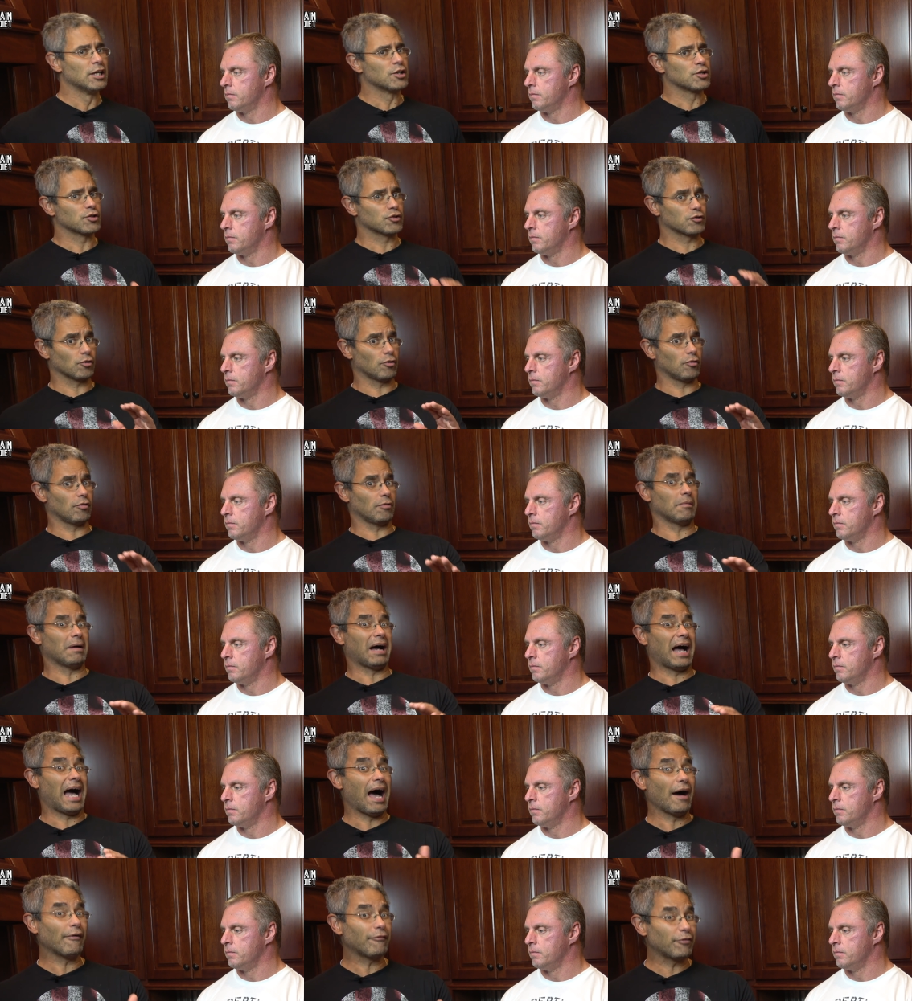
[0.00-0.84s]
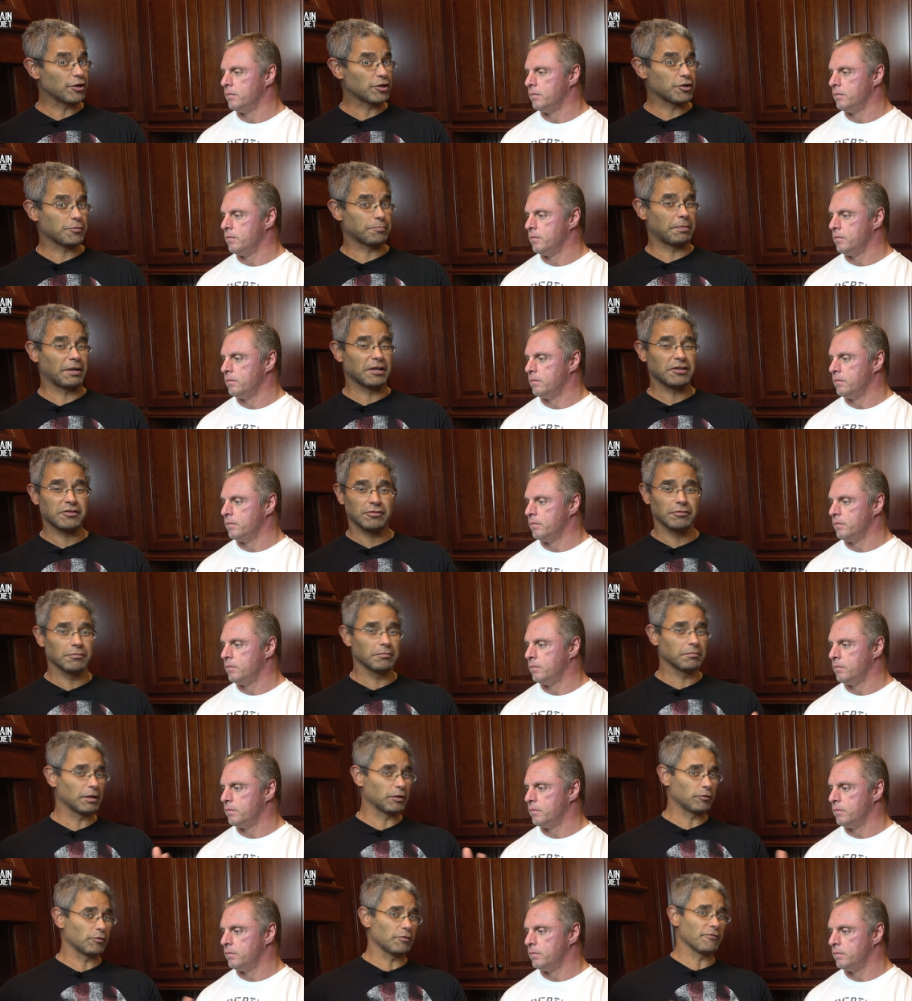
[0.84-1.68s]
Speaker 1: So average person
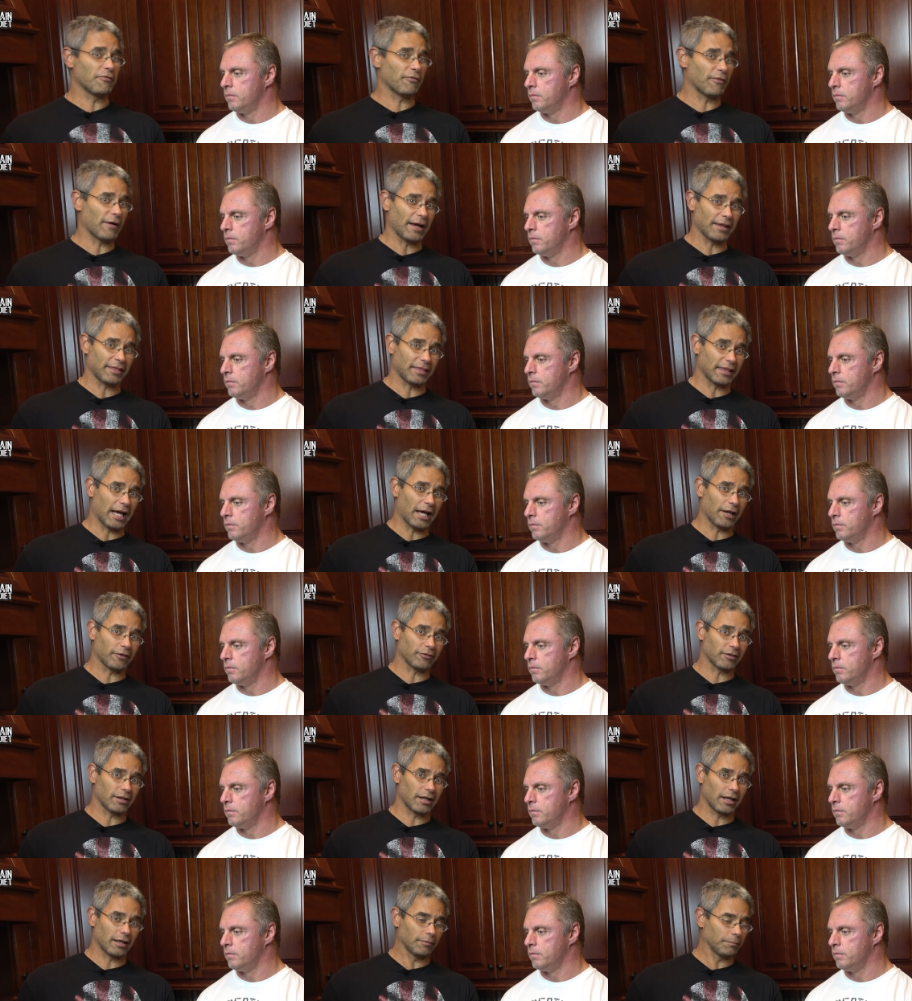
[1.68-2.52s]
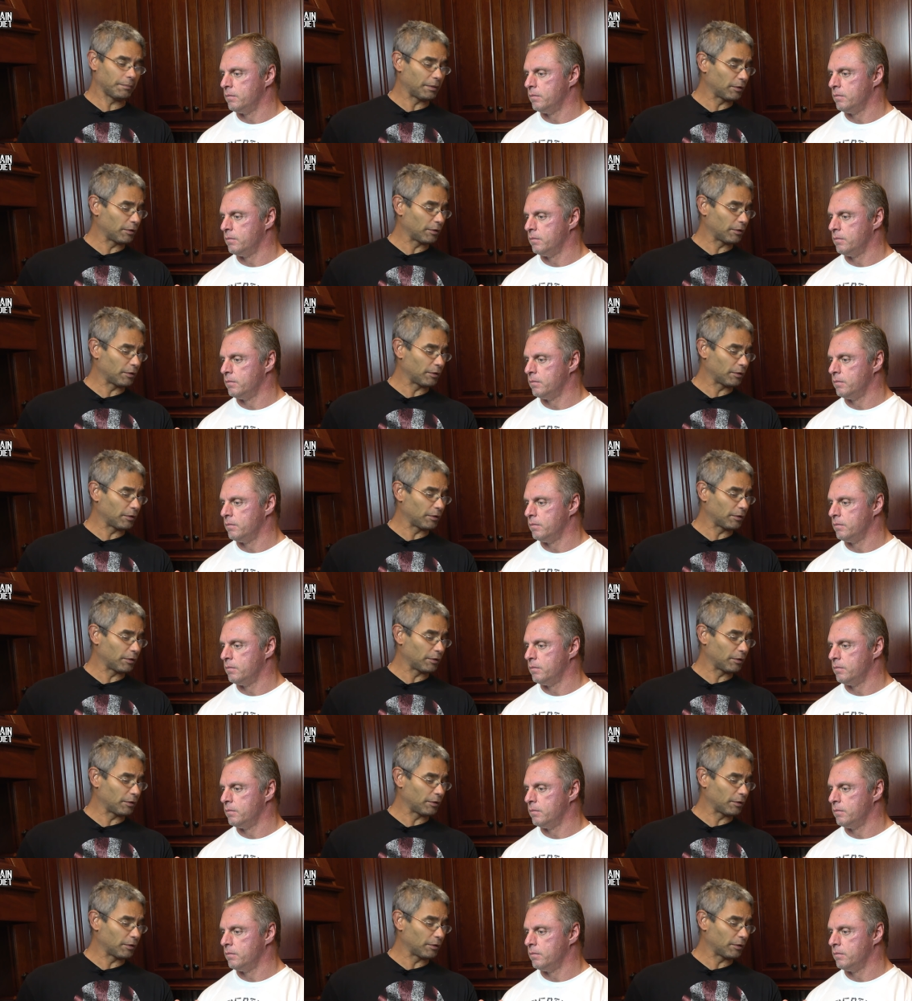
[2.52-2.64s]
between 5,000,